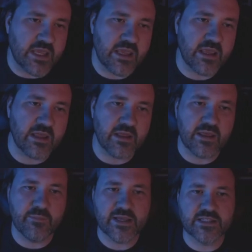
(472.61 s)
He,
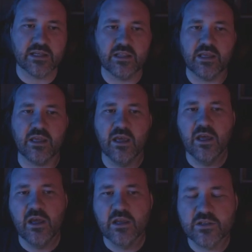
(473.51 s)
he basically
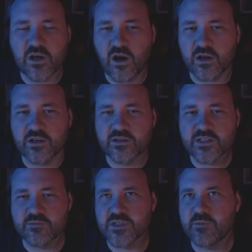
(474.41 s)
talked
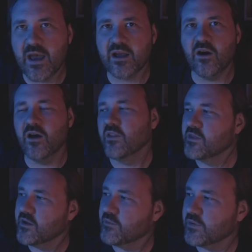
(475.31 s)
some smack
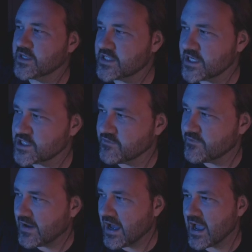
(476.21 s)
on the PlayStation
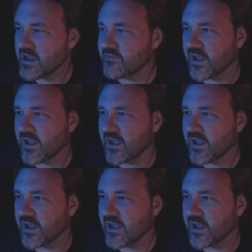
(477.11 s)
five